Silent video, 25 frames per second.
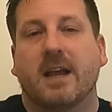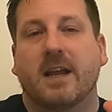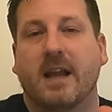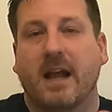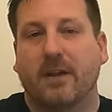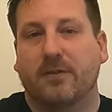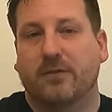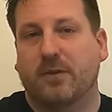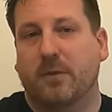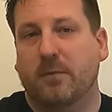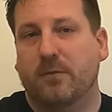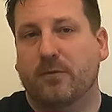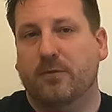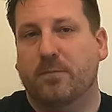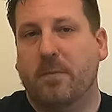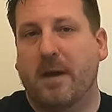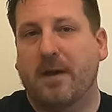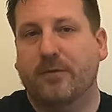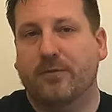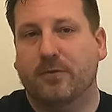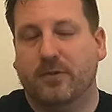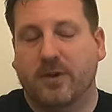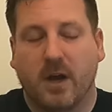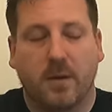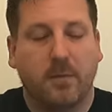Got something
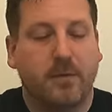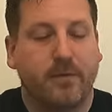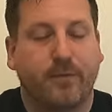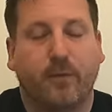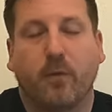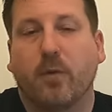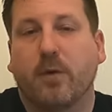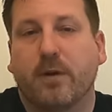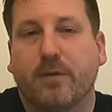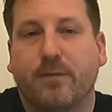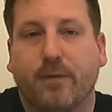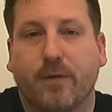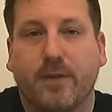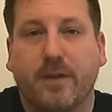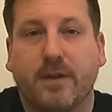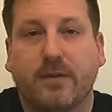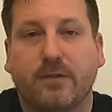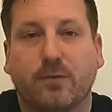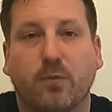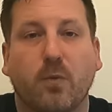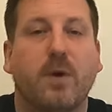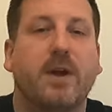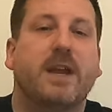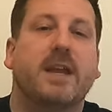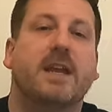special coming for you for
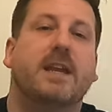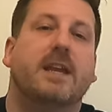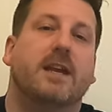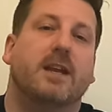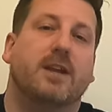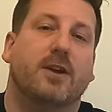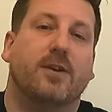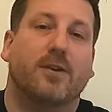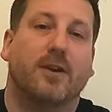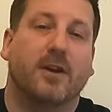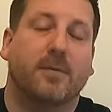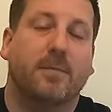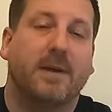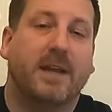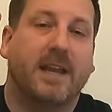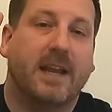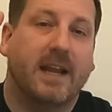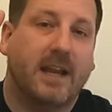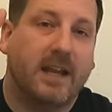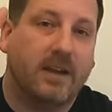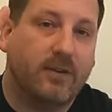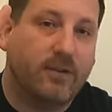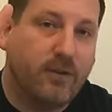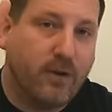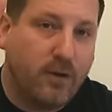this week. You're going to be
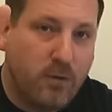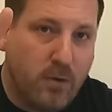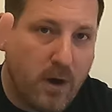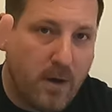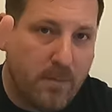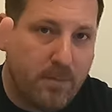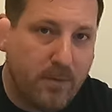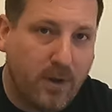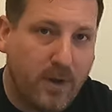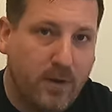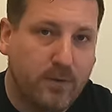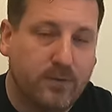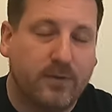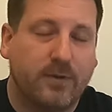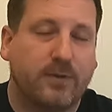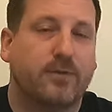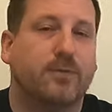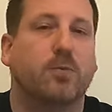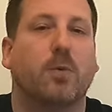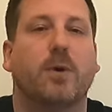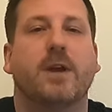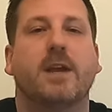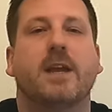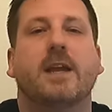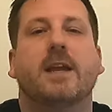getting two uploads
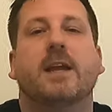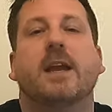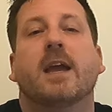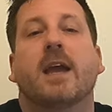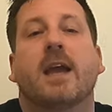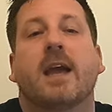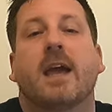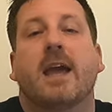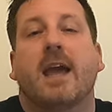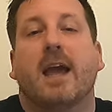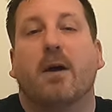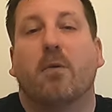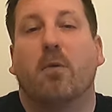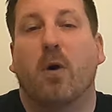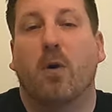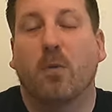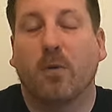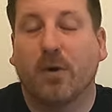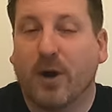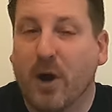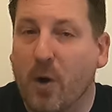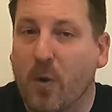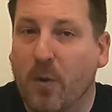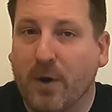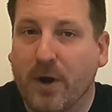this week. And what
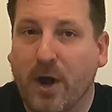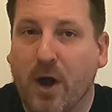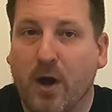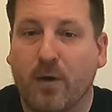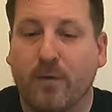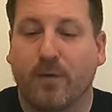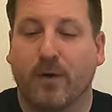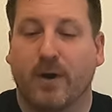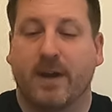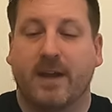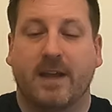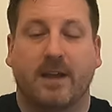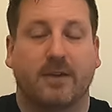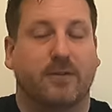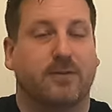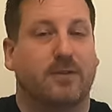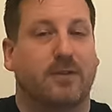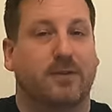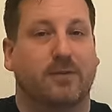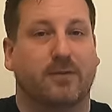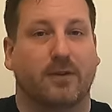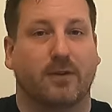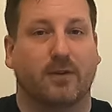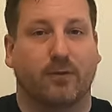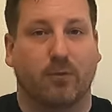we're going over is
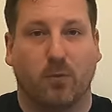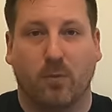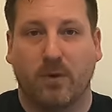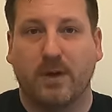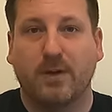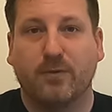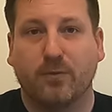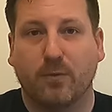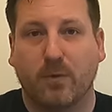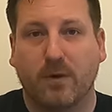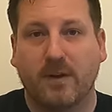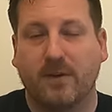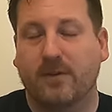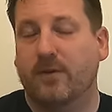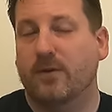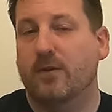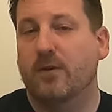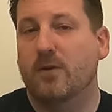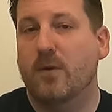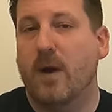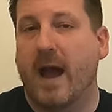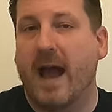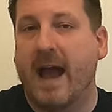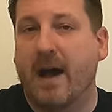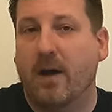since the
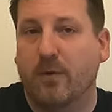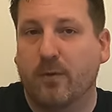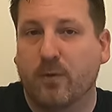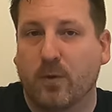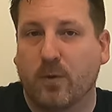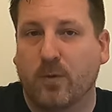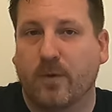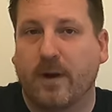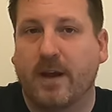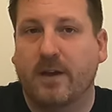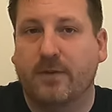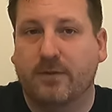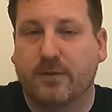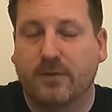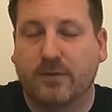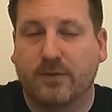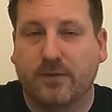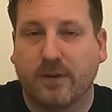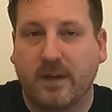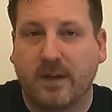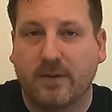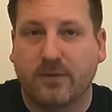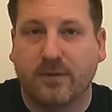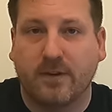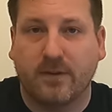2022 outdoor racing
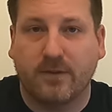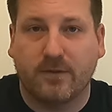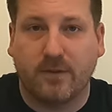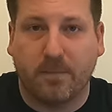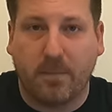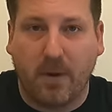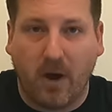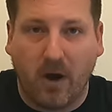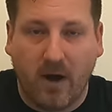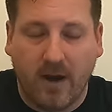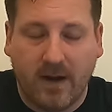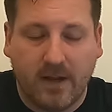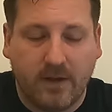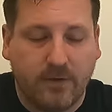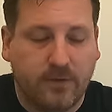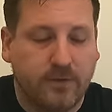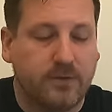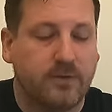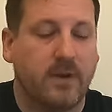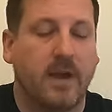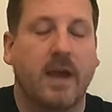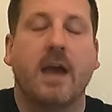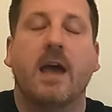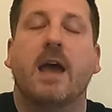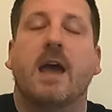season is upon
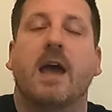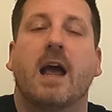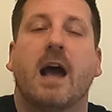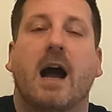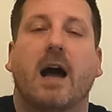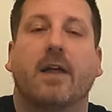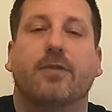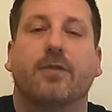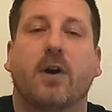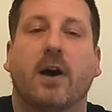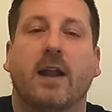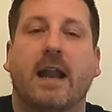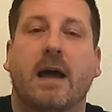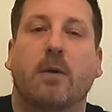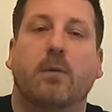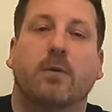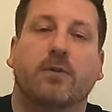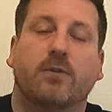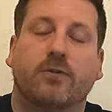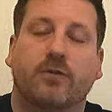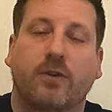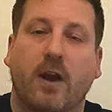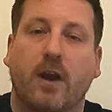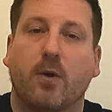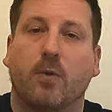us, I thought I
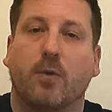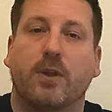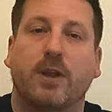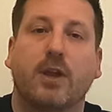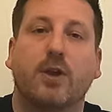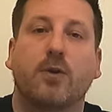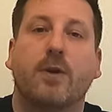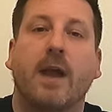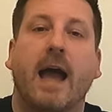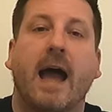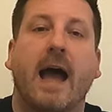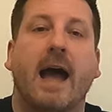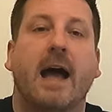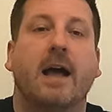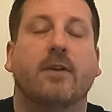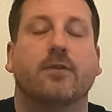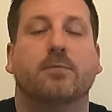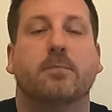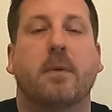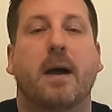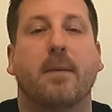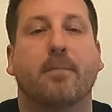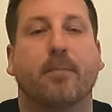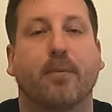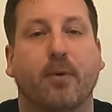would share with you
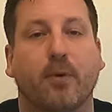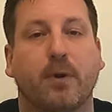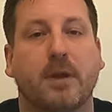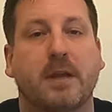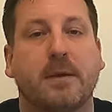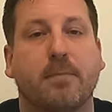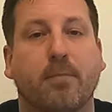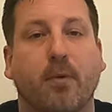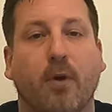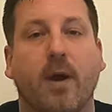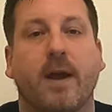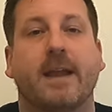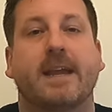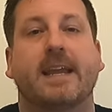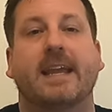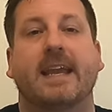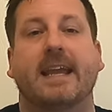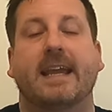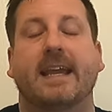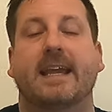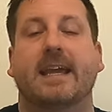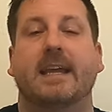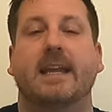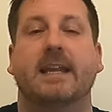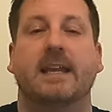guys my pre break
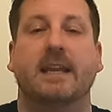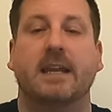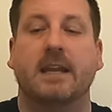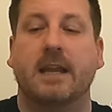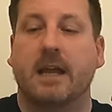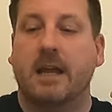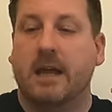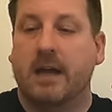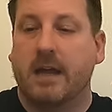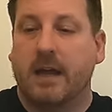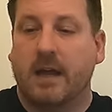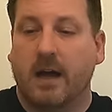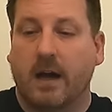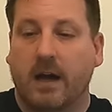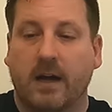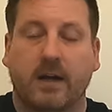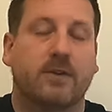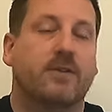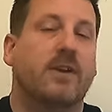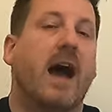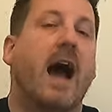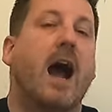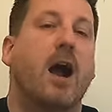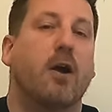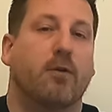in
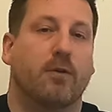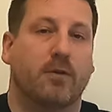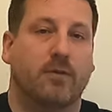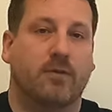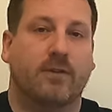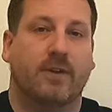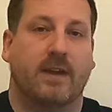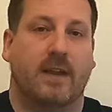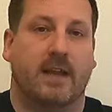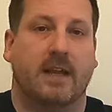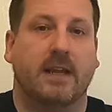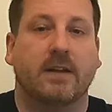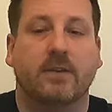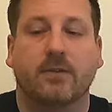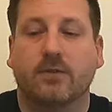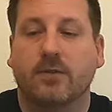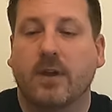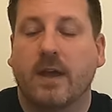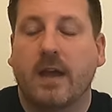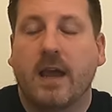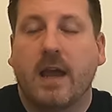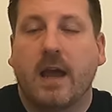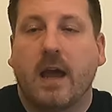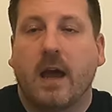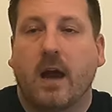uh, tire
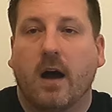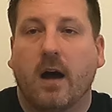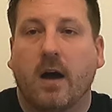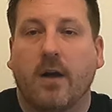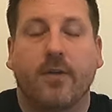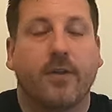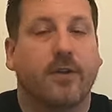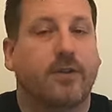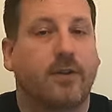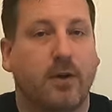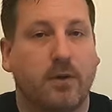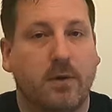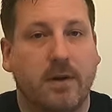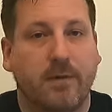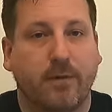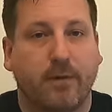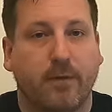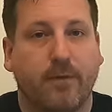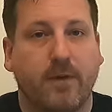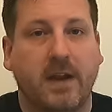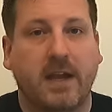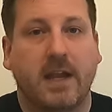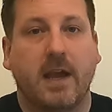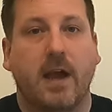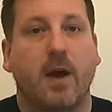routines. Uh, the two
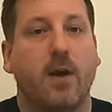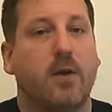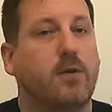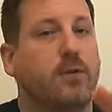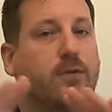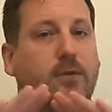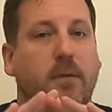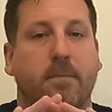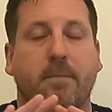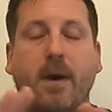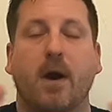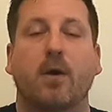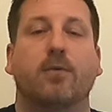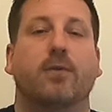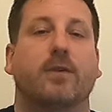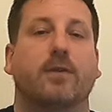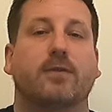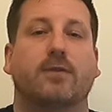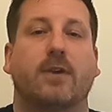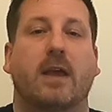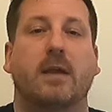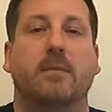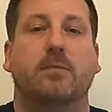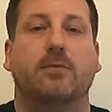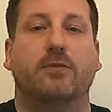different videos, both the
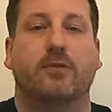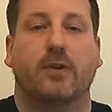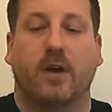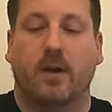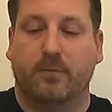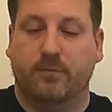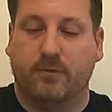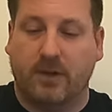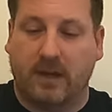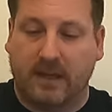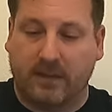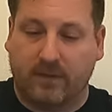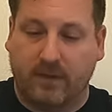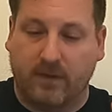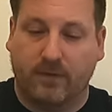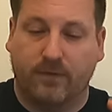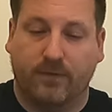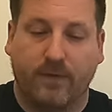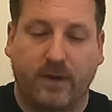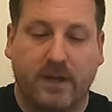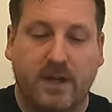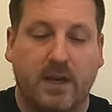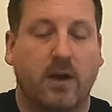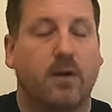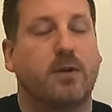same subject. This
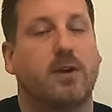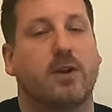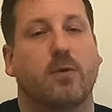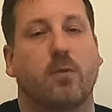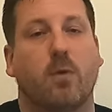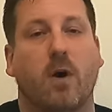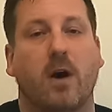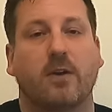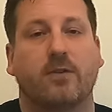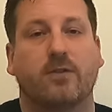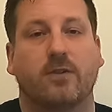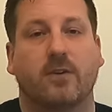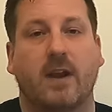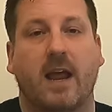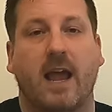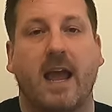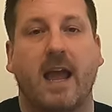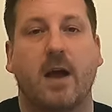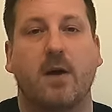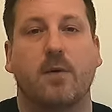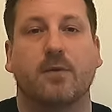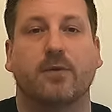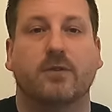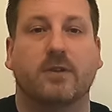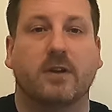video you're watching
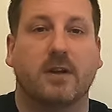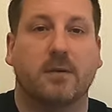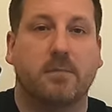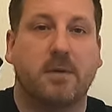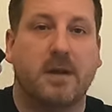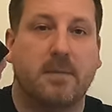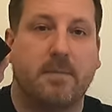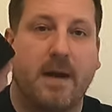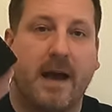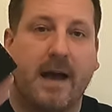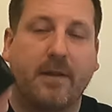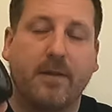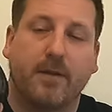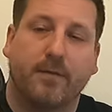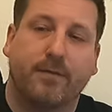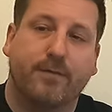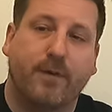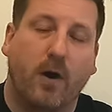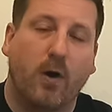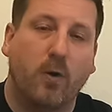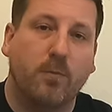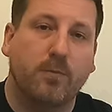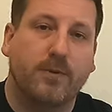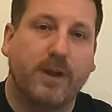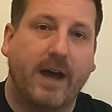now is going to be about the
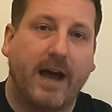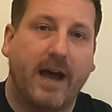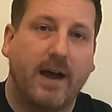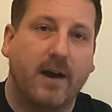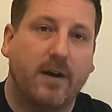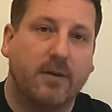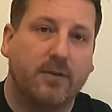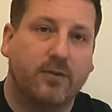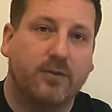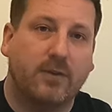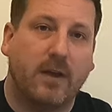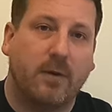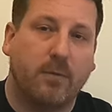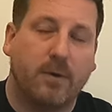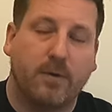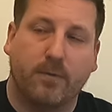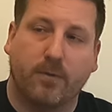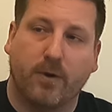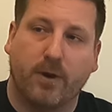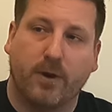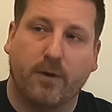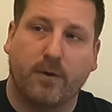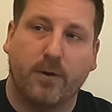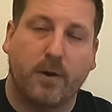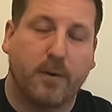foam tires that we
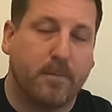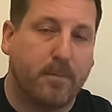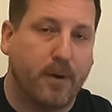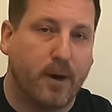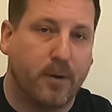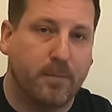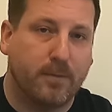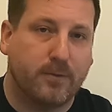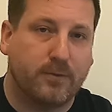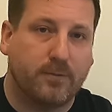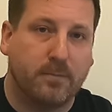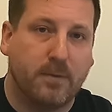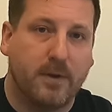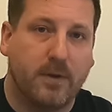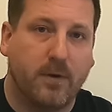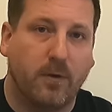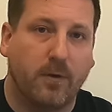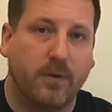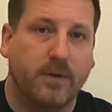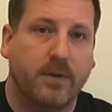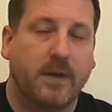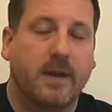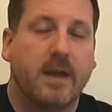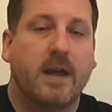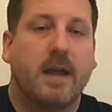run on our purpose
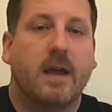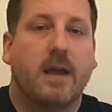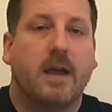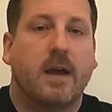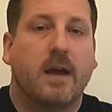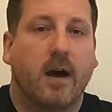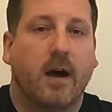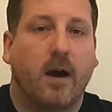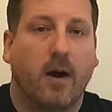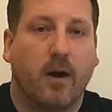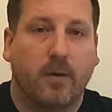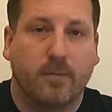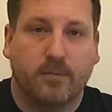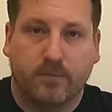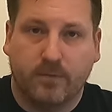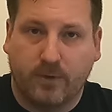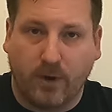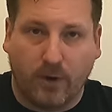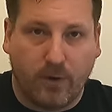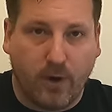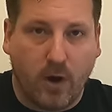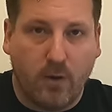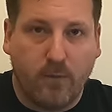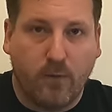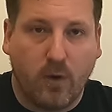built um,
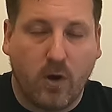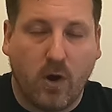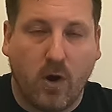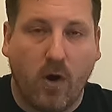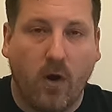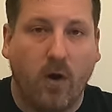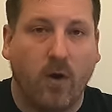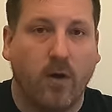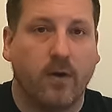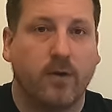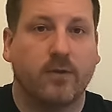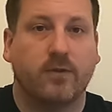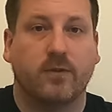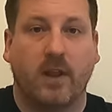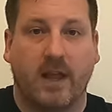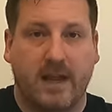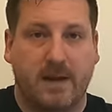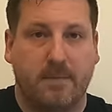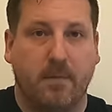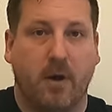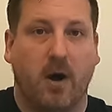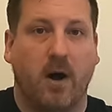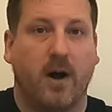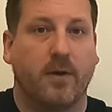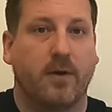dirt oval cars,
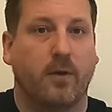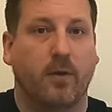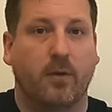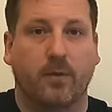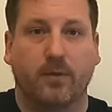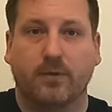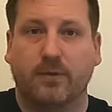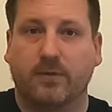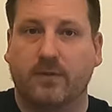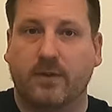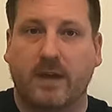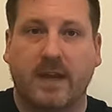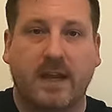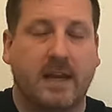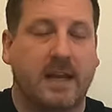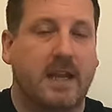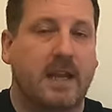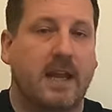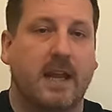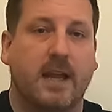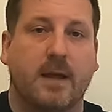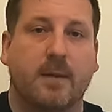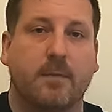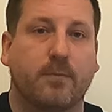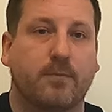late models,
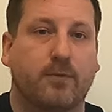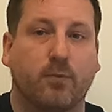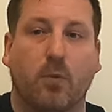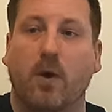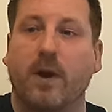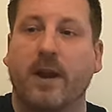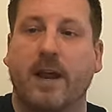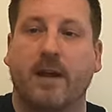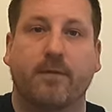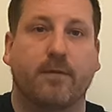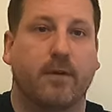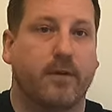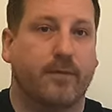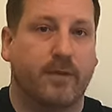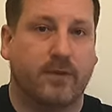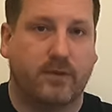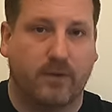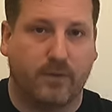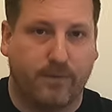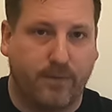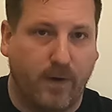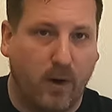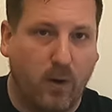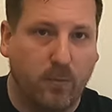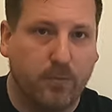EDMs, whatever. If
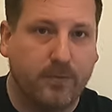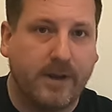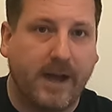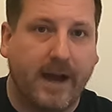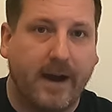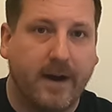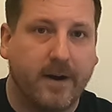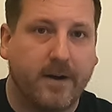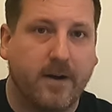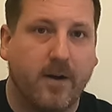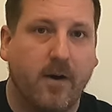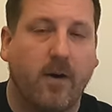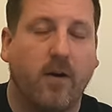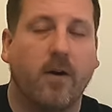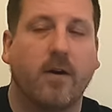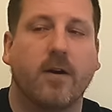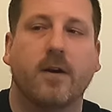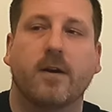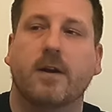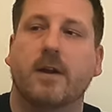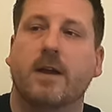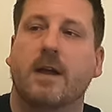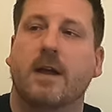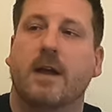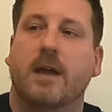it's a foam tire
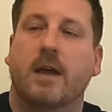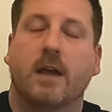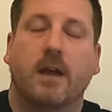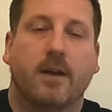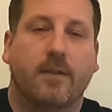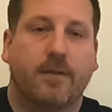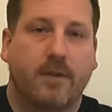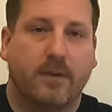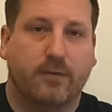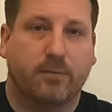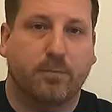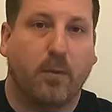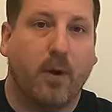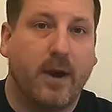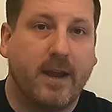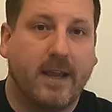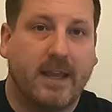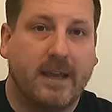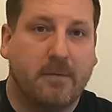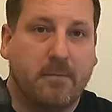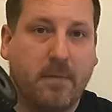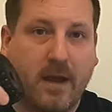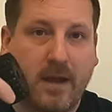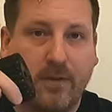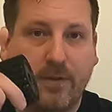car, this
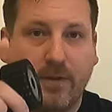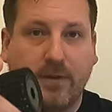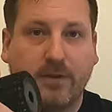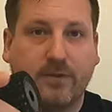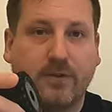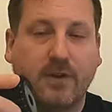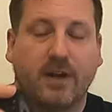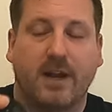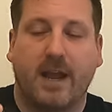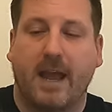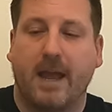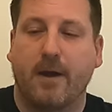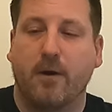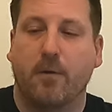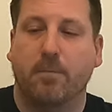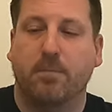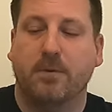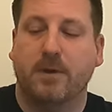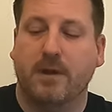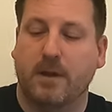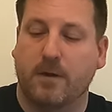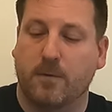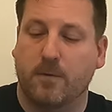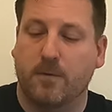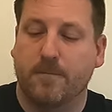break in method is going to
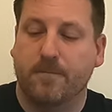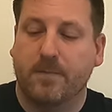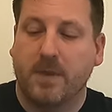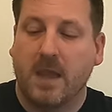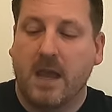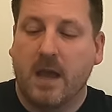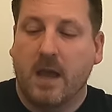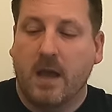help you.